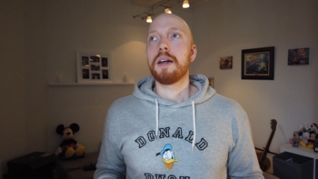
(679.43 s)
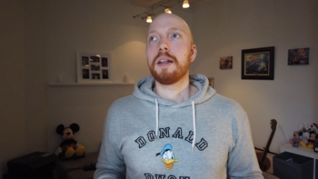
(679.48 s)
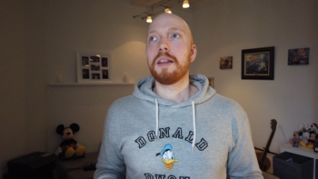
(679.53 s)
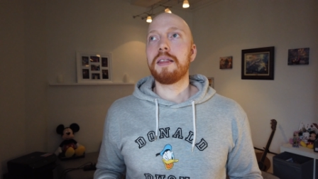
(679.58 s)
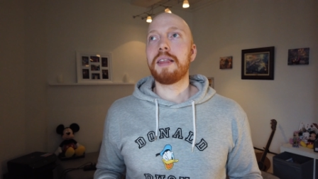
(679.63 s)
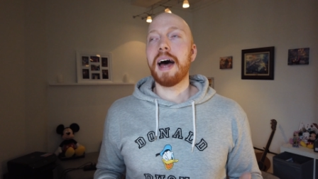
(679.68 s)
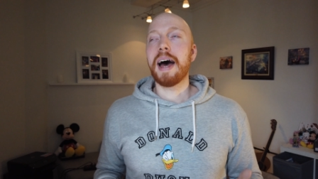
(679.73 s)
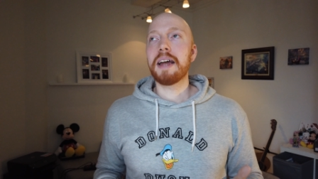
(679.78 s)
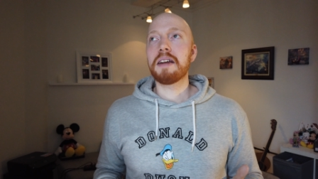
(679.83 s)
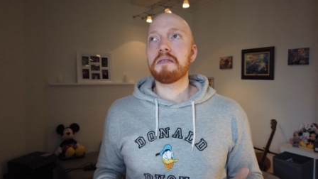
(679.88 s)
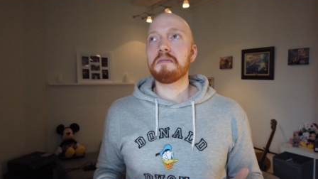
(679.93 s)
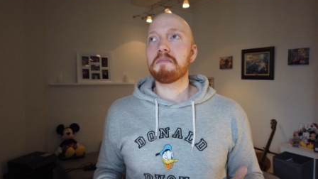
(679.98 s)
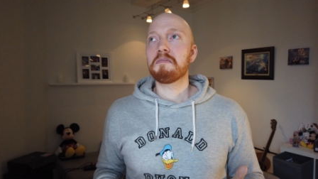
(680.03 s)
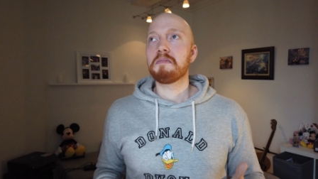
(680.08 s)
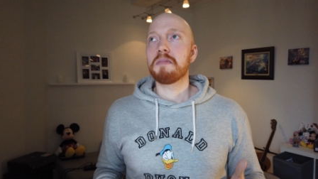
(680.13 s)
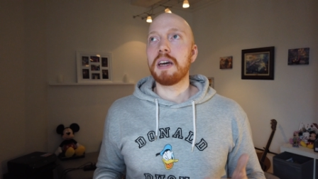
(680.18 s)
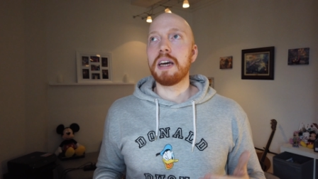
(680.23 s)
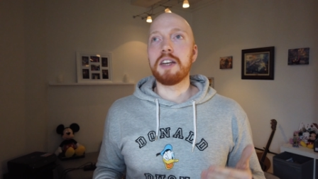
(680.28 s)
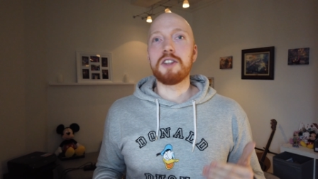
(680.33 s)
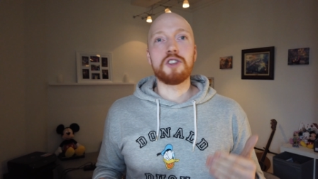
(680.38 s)
that
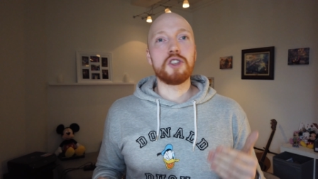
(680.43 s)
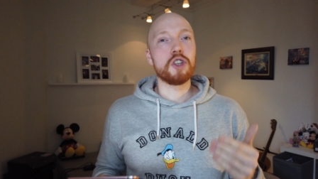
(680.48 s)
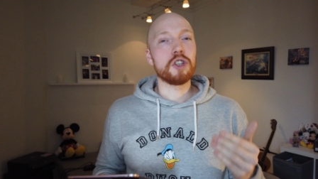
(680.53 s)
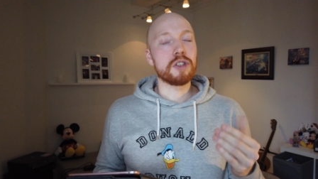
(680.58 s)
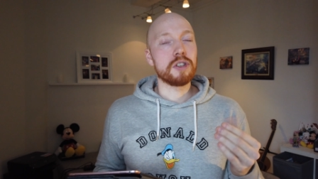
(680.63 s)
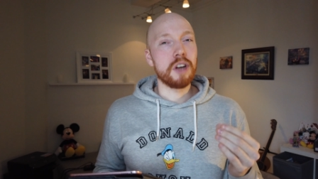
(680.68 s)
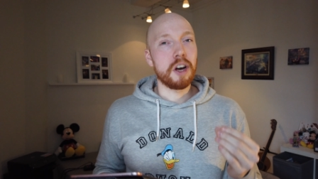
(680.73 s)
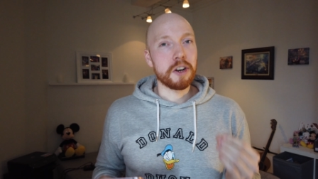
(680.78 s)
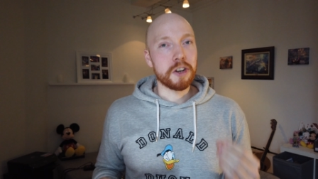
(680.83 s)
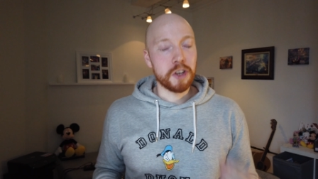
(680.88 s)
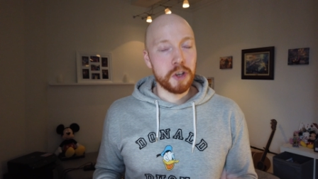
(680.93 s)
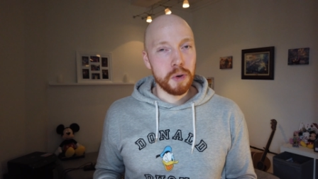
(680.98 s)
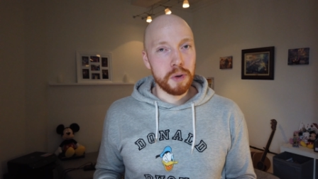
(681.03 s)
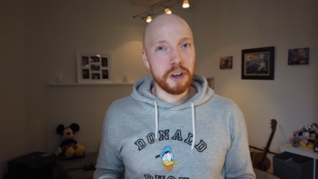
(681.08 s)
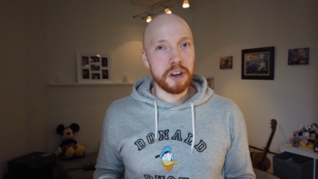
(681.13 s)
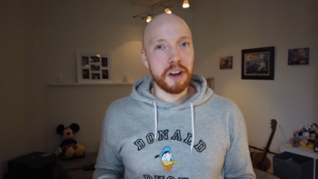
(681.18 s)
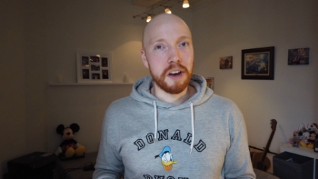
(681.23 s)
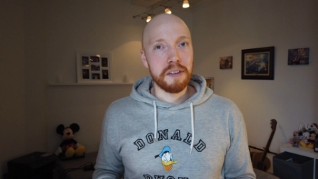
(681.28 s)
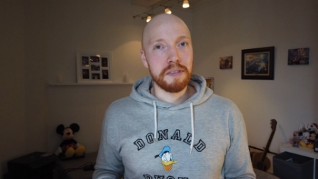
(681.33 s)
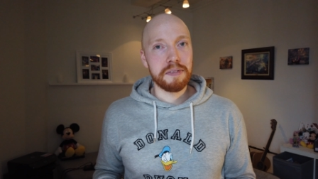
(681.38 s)
is just not good
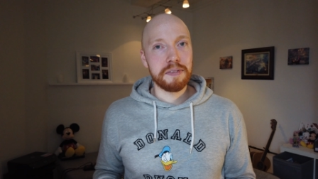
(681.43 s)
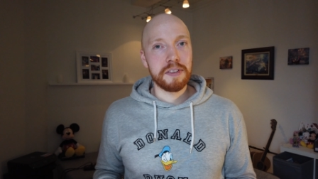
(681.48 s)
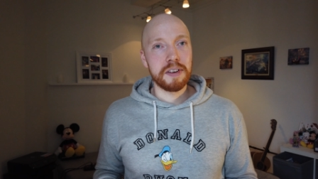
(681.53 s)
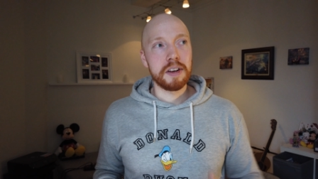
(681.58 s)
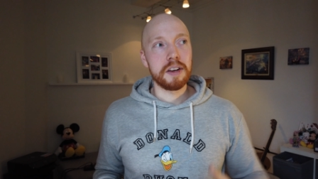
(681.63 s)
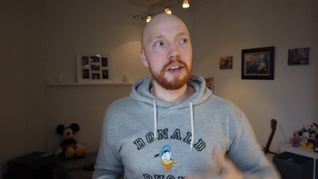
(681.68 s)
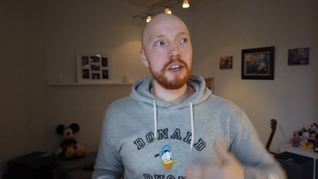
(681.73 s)
enough.